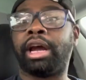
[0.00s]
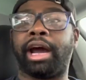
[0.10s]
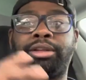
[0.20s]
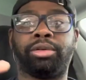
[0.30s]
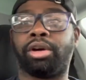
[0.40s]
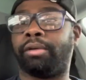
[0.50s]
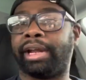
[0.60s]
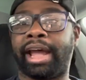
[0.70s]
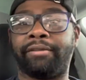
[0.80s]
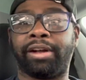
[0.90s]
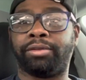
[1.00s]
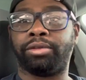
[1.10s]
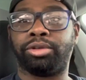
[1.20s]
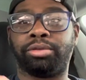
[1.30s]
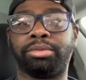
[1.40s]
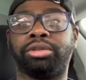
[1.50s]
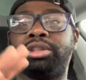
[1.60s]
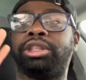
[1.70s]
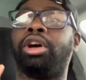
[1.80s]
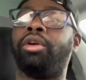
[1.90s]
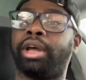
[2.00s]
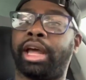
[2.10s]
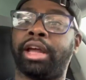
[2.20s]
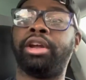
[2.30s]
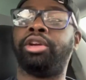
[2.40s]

I told her I already have Afternoon Swim, so she's like, okay,